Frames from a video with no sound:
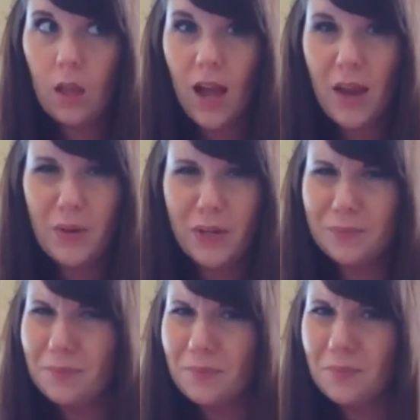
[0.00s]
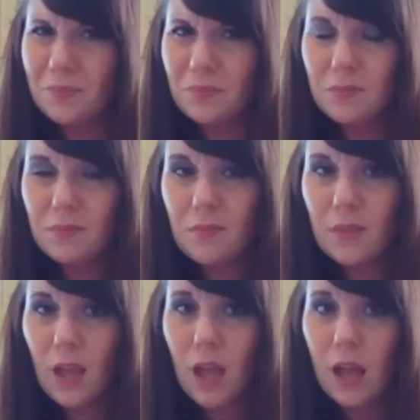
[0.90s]
I don't know.
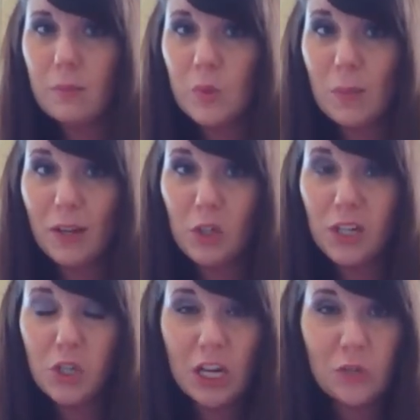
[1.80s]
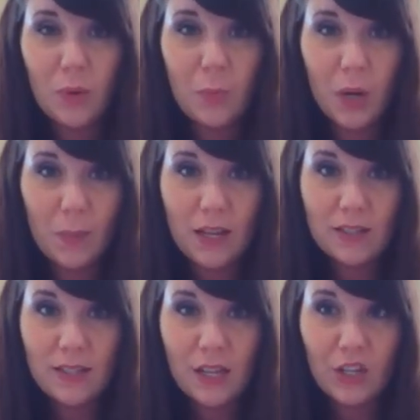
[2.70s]
Um, so I might try to change my
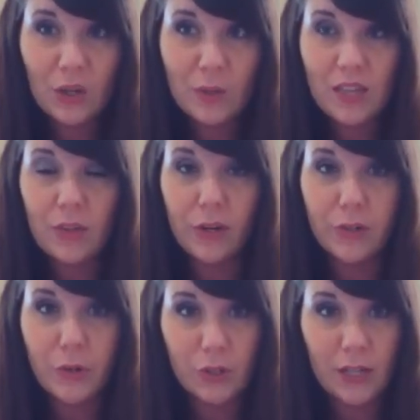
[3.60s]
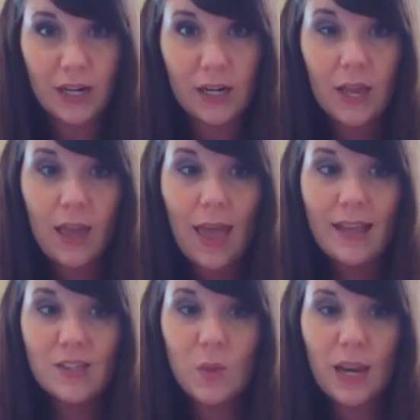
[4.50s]
appointments and go see the nurse earlier
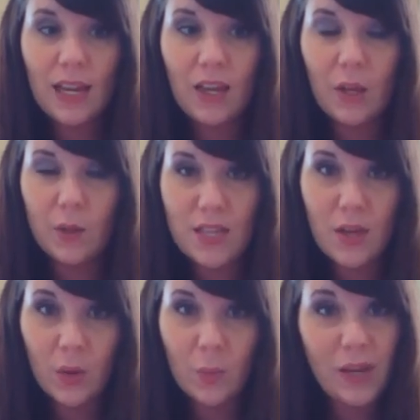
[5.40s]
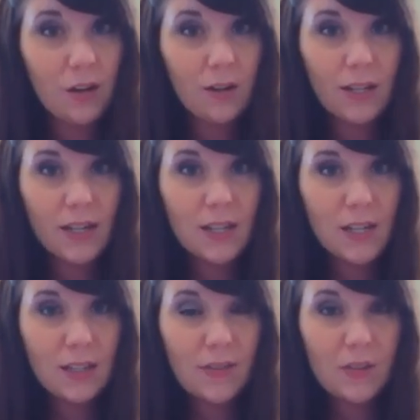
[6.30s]
so that I can go see the OB earlier
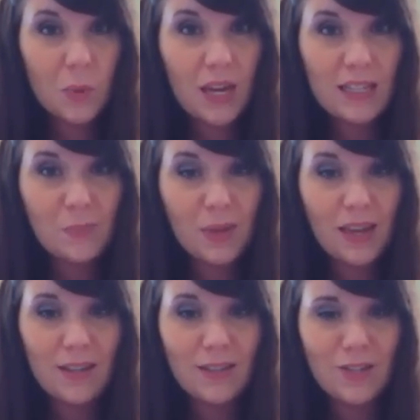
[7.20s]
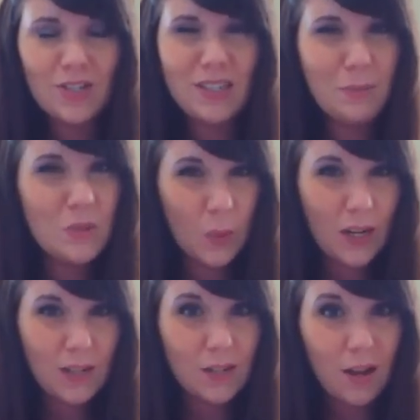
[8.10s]
than 11 weeks because it just seems
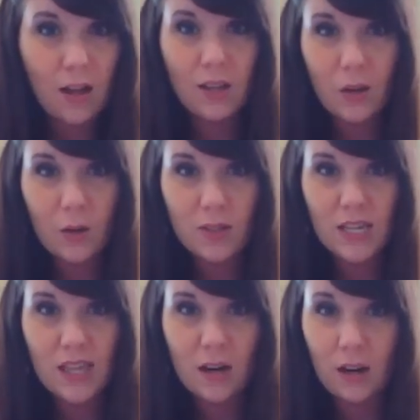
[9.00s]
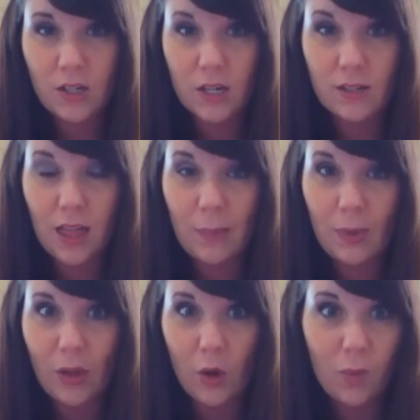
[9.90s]
weird to not go and see the doctor until I'm
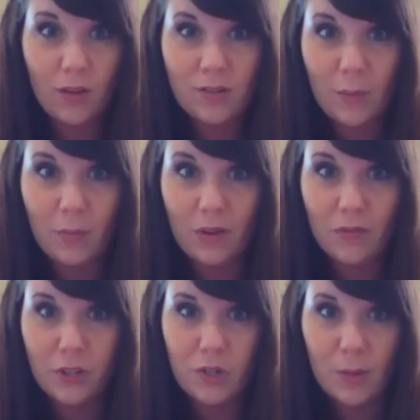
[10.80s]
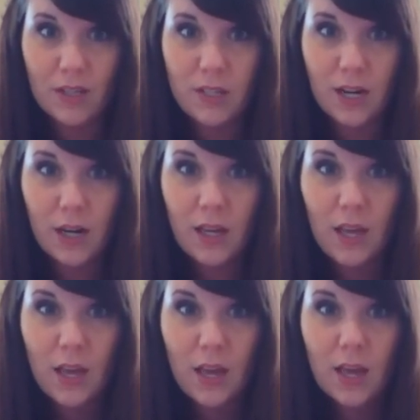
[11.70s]
like almost done with my first trimester.
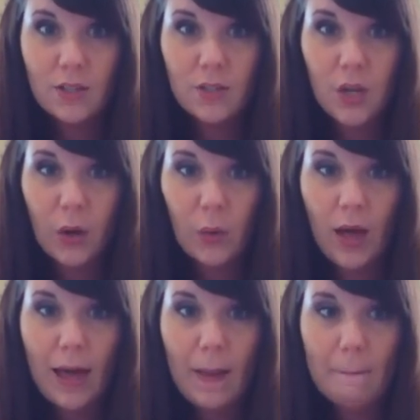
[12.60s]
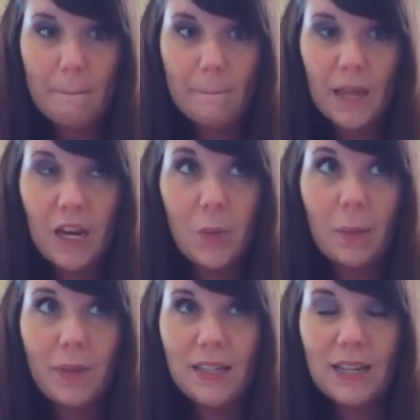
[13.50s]
So um, anyway,
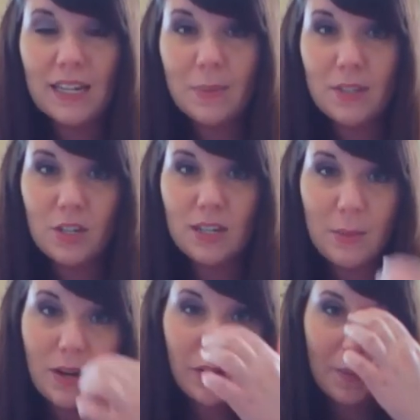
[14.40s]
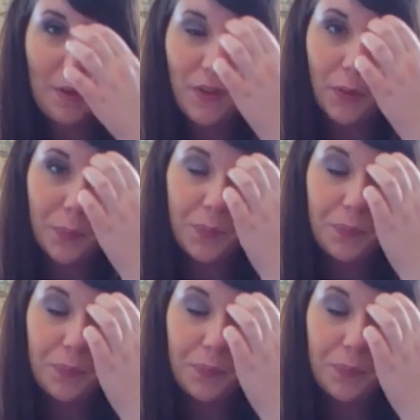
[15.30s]
I'm getting text messages. I better get my phone.